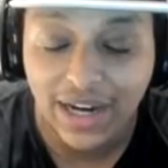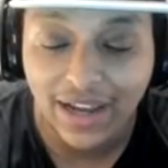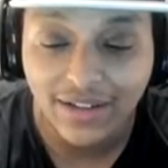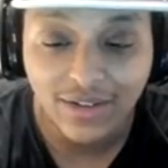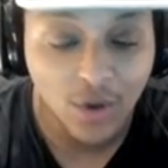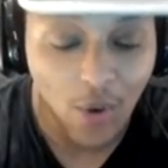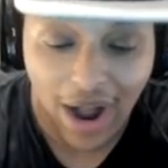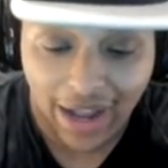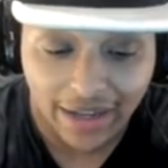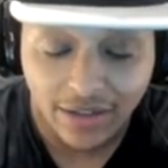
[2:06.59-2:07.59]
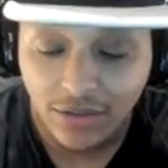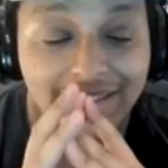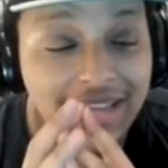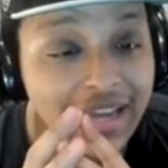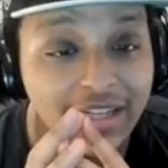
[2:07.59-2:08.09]
at? No high.
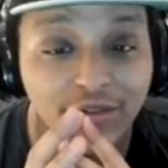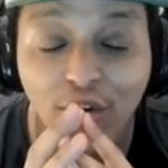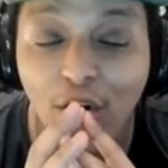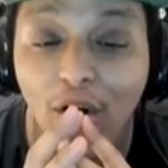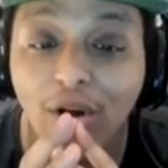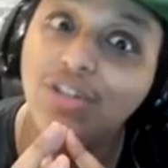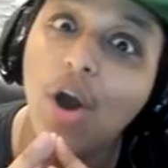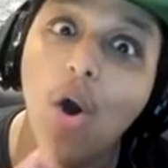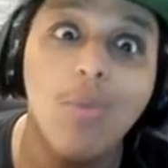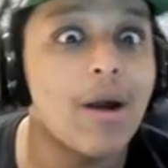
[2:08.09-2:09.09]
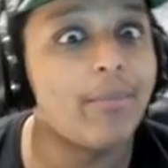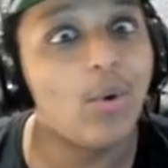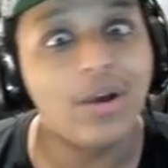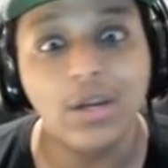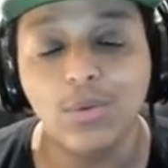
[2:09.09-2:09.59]
Second of all, yo,
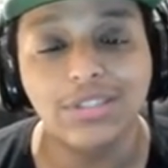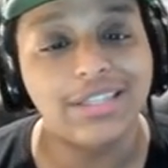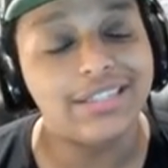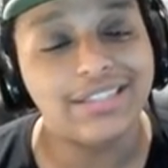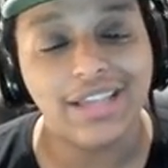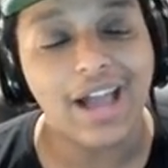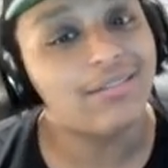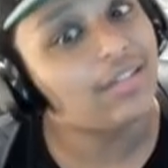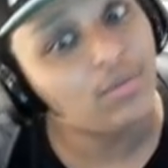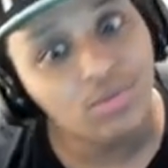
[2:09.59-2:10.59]
remember when it was this? It